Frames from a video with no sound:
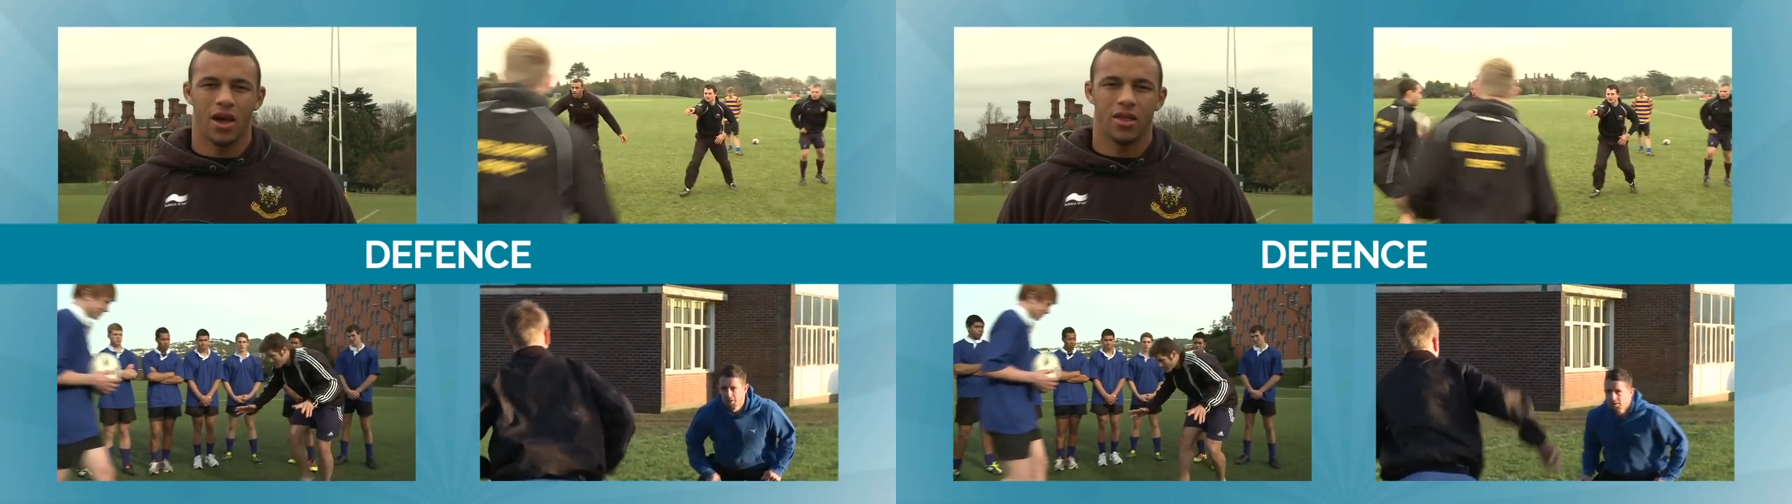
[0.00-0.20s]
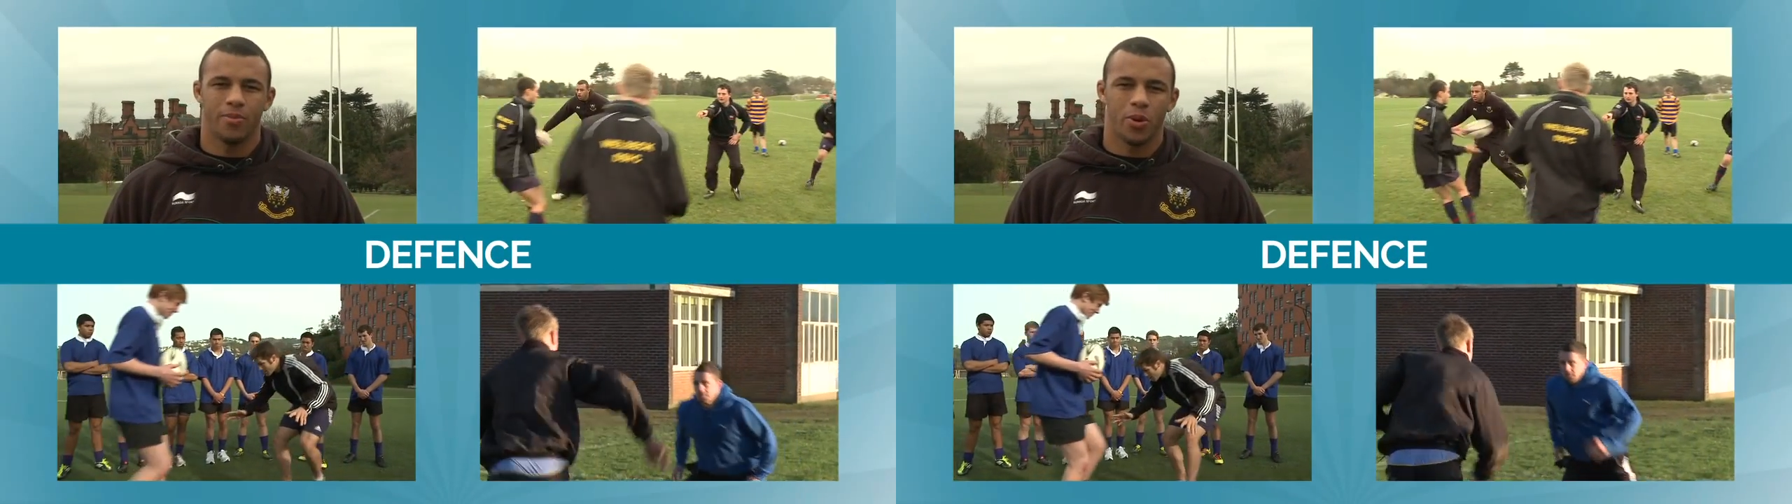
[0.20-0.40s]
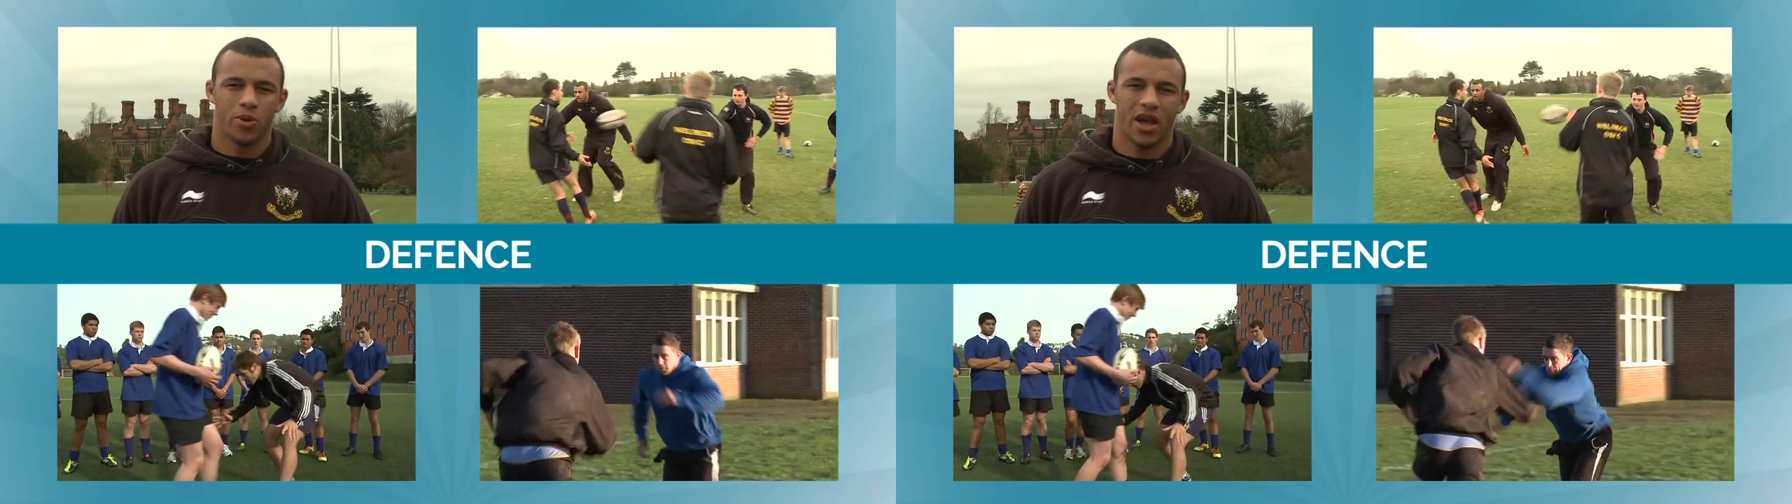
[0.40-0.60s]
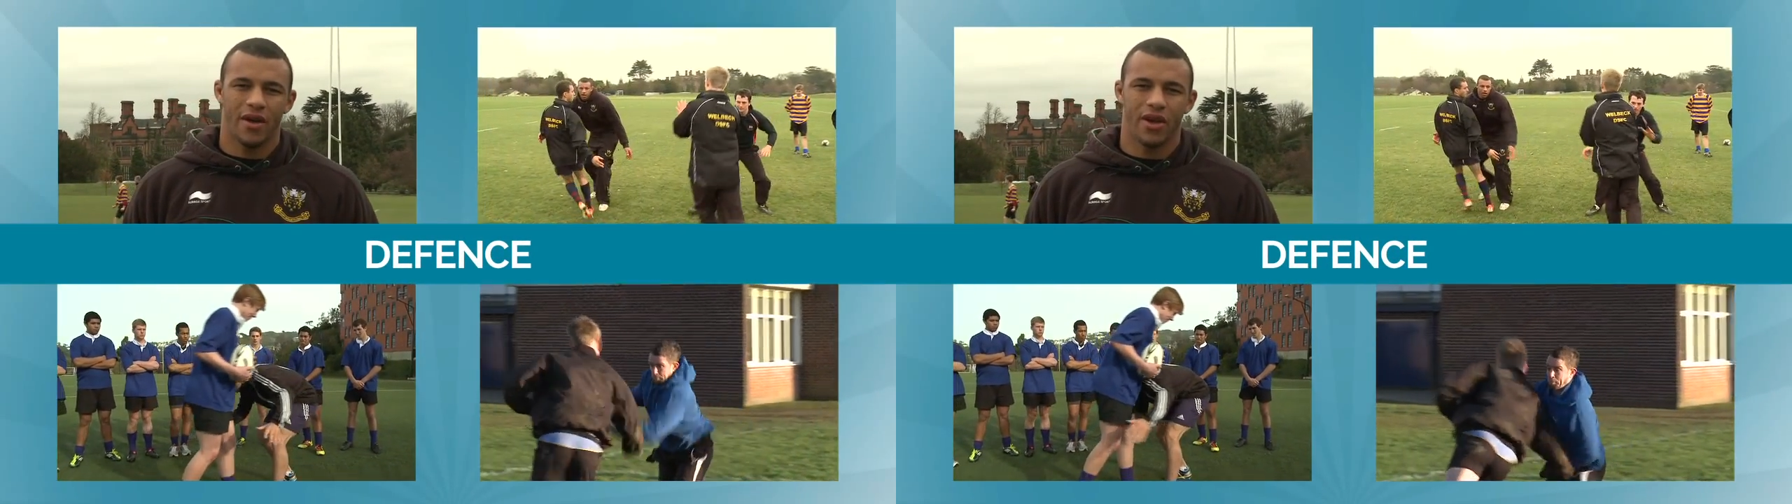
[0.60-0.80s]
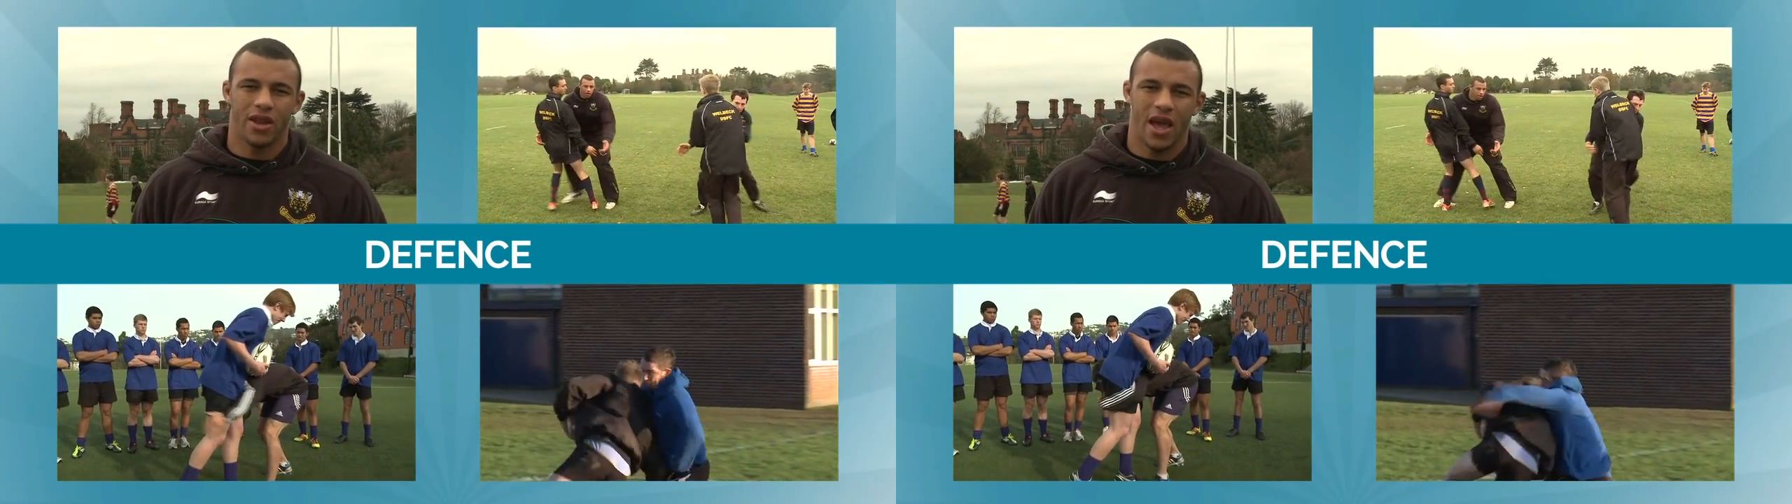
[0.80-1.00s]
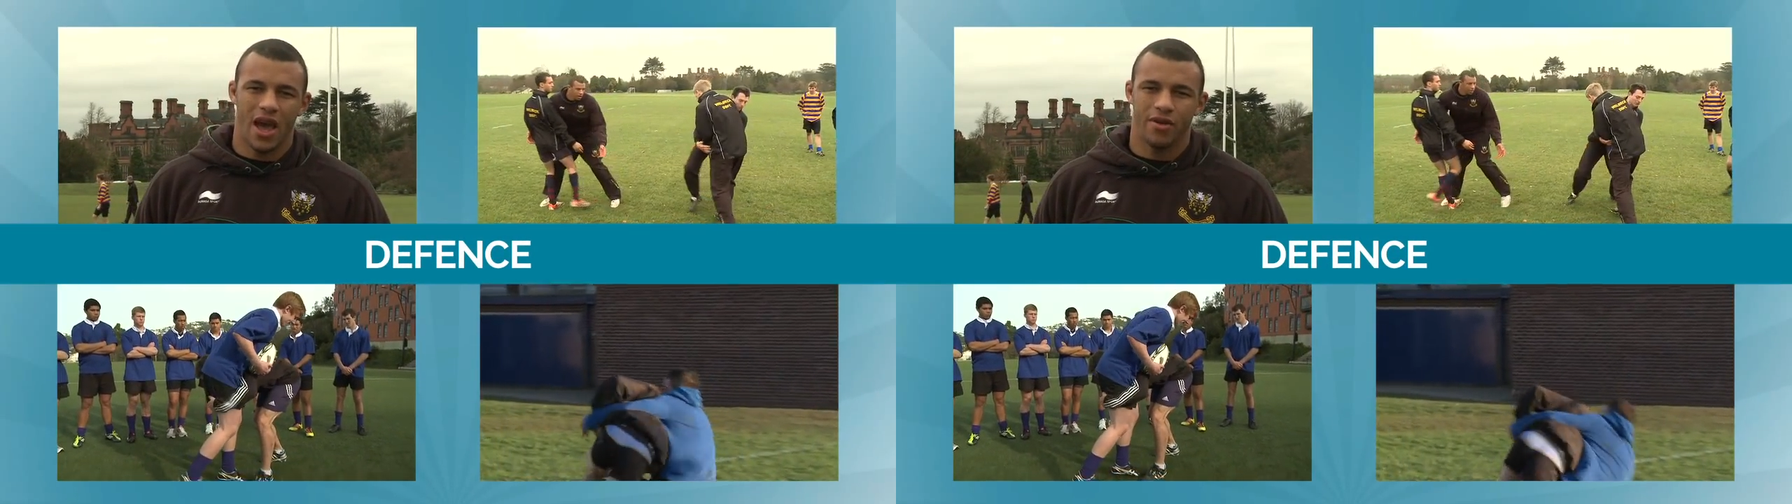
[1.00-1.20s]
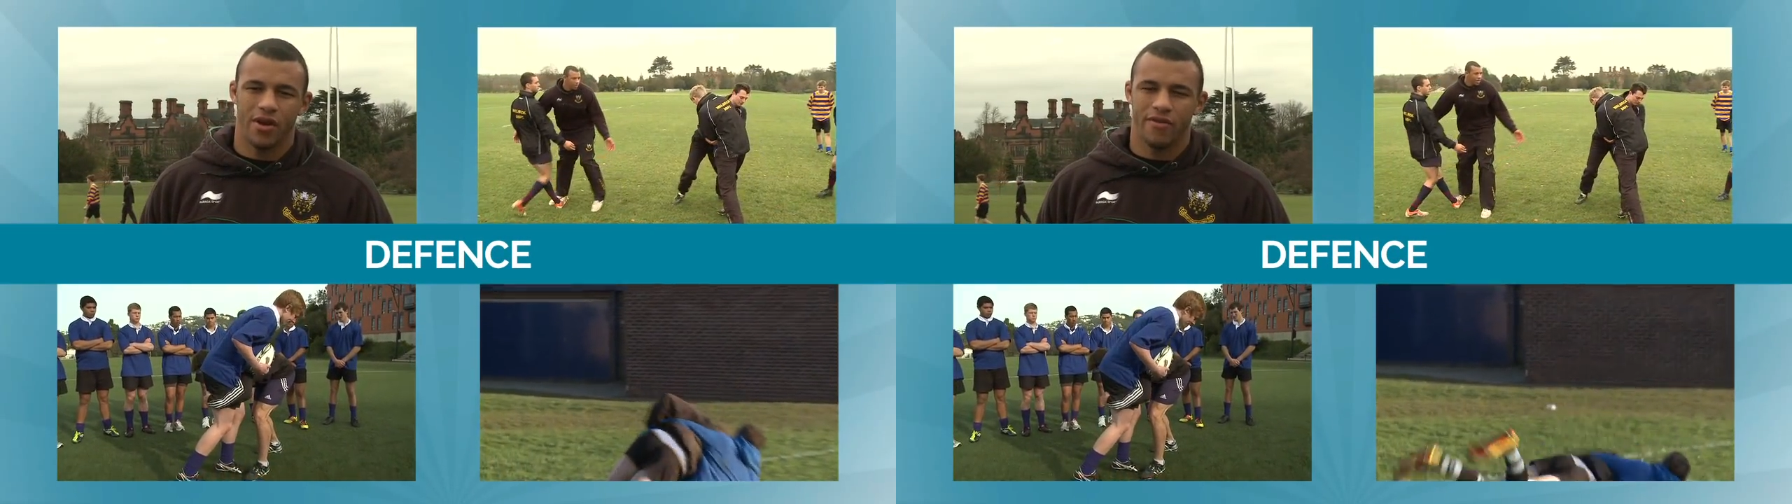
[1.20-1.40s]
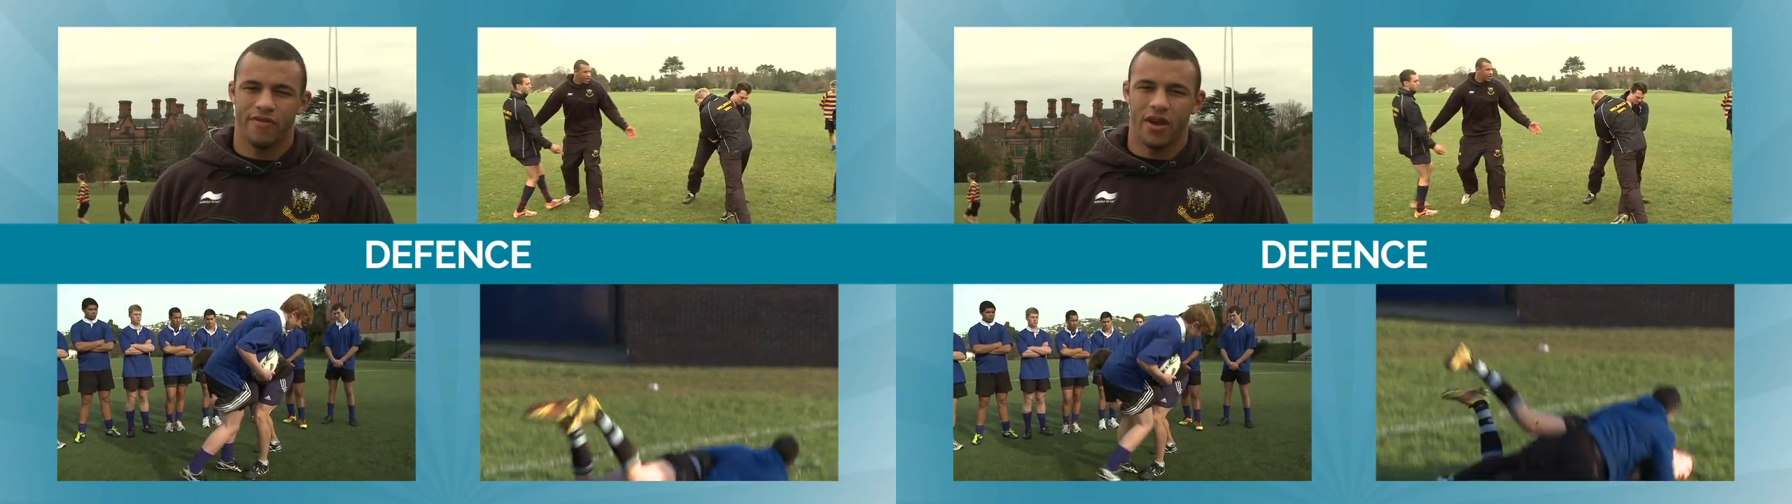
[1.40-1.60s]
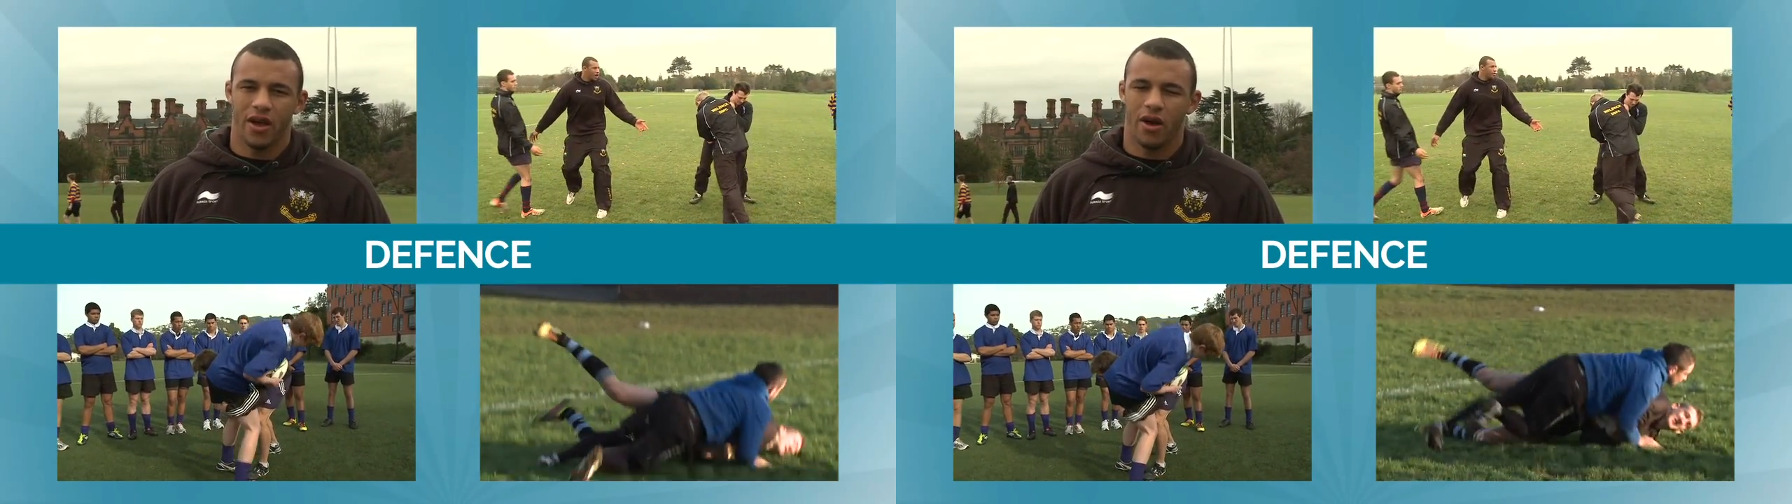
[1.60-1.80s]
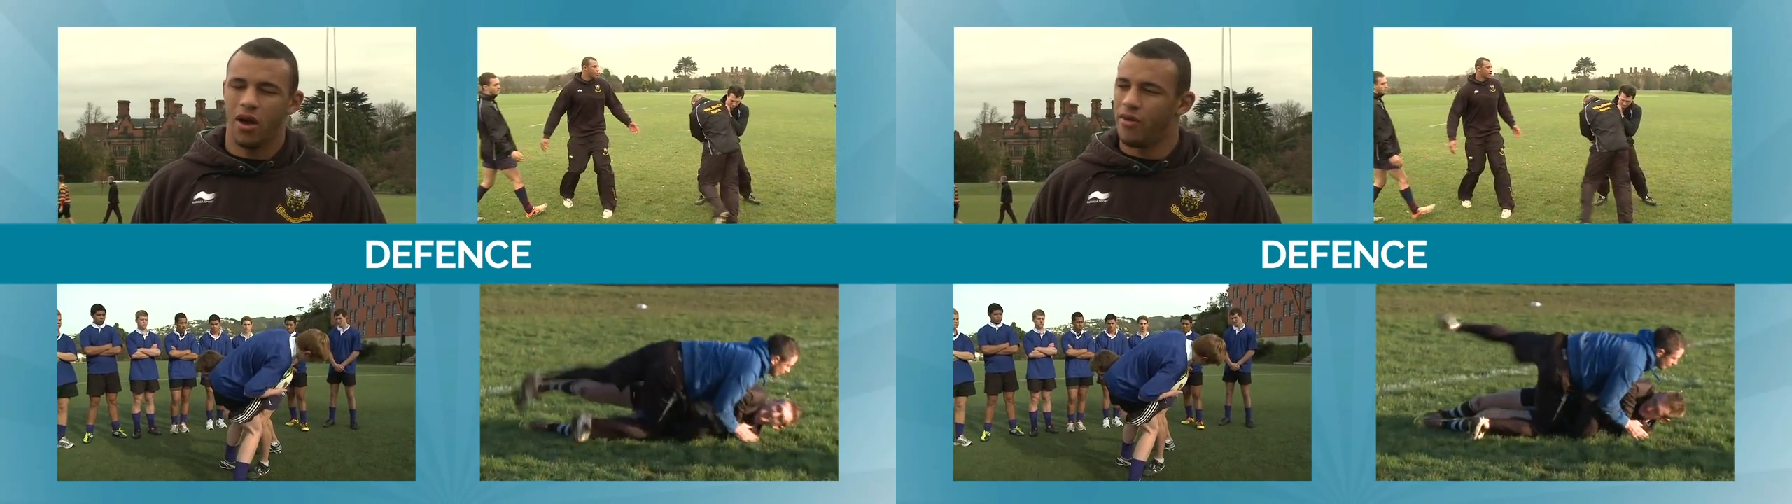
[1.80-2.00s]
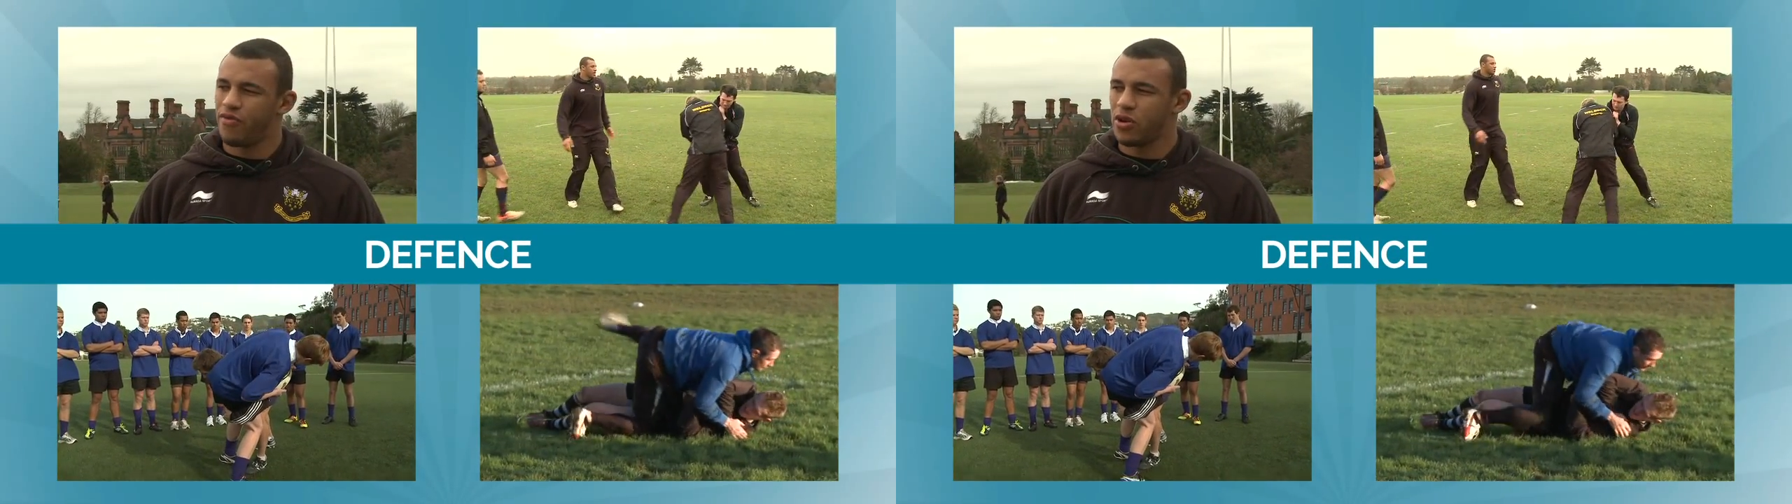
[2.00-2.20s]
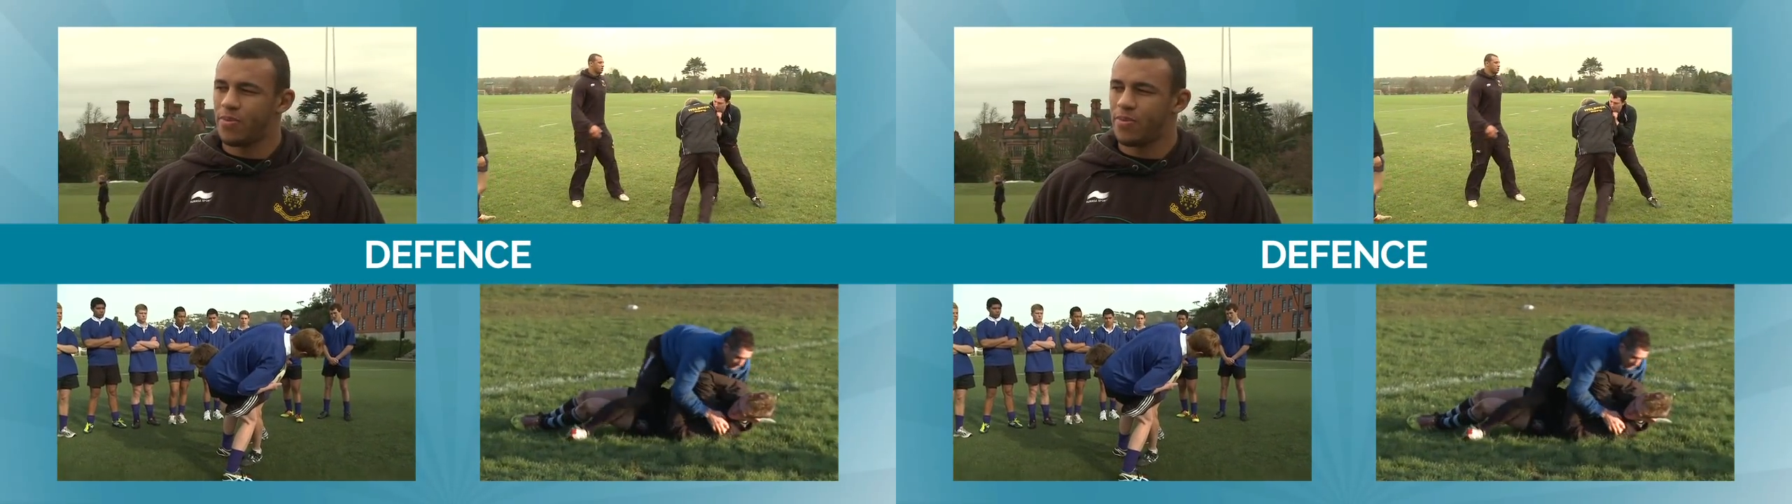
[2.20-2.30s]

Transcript: enjoy your rugby site experience, and